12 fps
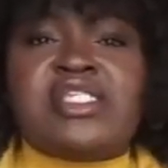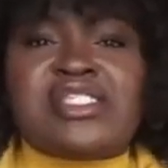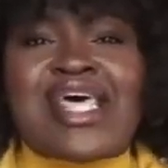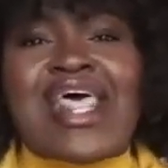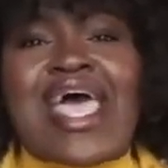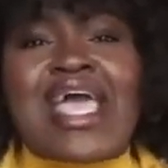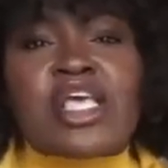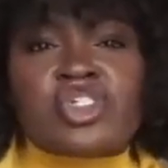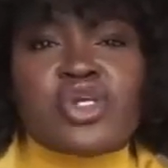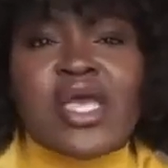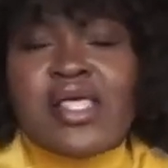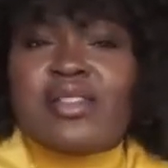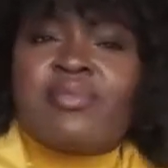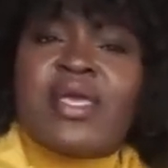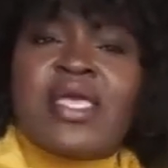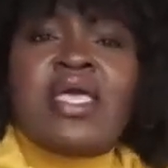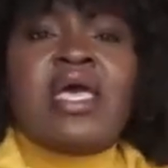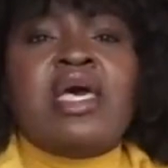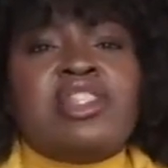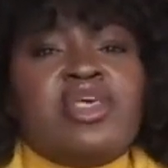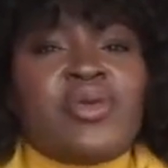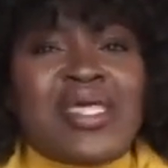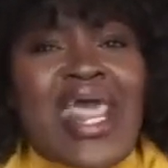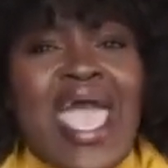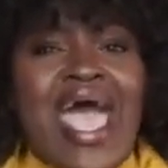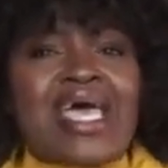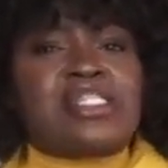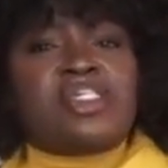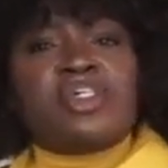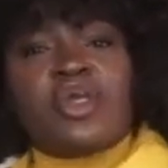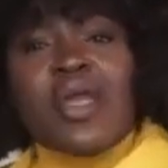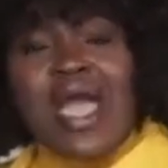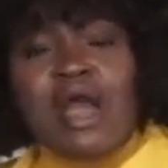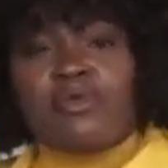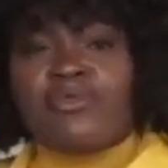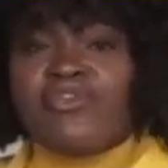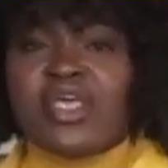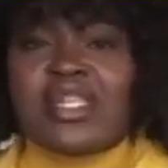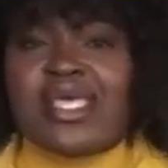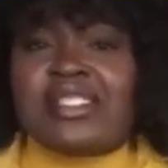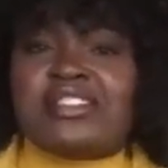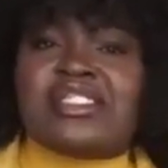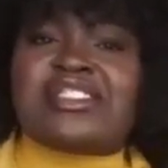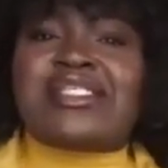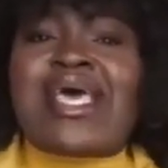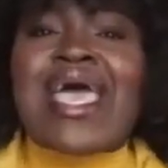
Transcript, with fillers: just that extra element that you can add to your outfit and just